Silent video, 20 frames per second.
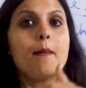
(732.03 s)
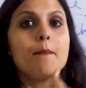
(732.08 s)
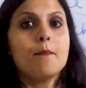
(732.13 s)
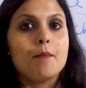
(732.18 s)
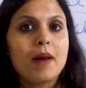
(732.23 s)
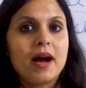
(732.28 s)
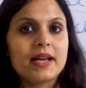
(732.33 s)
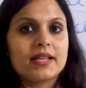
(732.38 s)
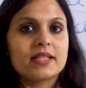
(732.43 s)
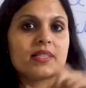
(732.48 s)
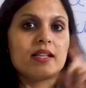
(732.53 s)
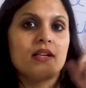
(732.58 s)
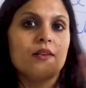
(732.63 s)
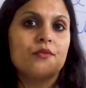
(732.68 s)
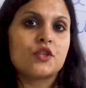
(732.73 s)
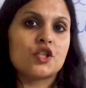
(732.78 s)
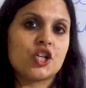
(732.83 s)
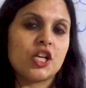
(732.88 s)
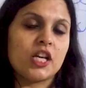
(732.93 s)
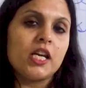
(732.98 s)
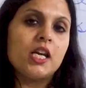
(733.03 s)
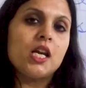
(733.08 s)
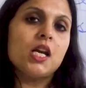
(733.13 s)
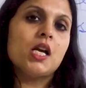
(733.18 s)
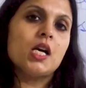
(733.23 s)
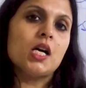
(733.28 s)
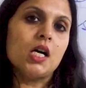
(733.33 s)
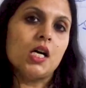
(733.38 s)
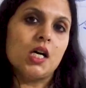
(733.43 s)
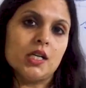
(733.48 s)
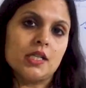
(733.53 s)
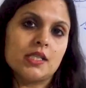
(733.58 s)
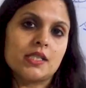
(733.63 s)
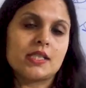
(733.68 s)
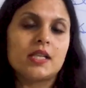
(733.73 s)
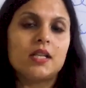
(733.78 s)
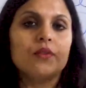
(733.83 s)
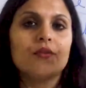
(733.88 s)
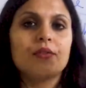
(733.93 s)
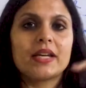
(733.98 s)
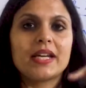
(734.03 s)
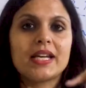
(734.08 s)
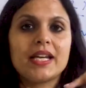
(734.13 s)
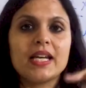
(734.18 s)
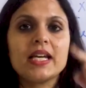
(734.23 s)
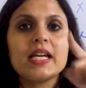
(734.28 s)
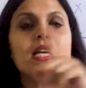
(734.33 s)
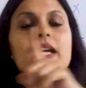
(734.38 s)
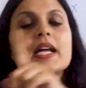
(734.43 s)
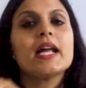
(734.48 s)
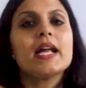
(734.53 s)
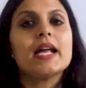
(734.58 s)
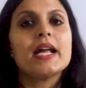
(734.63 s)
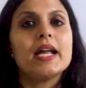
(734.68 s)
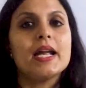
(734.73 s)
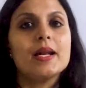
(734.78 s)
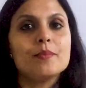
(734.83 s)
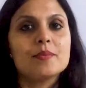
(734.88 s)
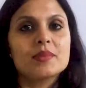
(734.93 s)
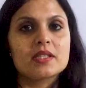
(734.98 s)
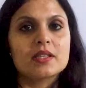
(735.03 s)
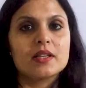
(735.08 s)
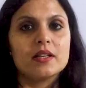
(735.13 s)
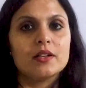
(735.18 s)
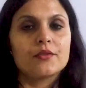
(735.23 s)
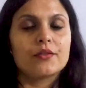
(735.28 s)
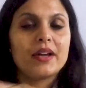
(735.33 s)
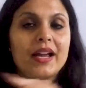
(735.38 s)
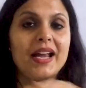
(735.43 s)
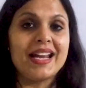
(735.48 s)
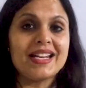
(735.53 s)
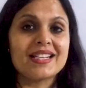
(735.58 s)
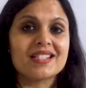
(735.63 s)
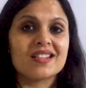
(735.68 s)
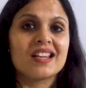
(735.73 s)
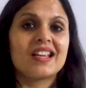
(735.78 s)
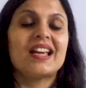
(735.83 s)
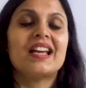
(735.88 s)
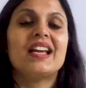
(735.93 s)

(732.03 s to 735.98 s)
myself, she, herself, he, himself, it,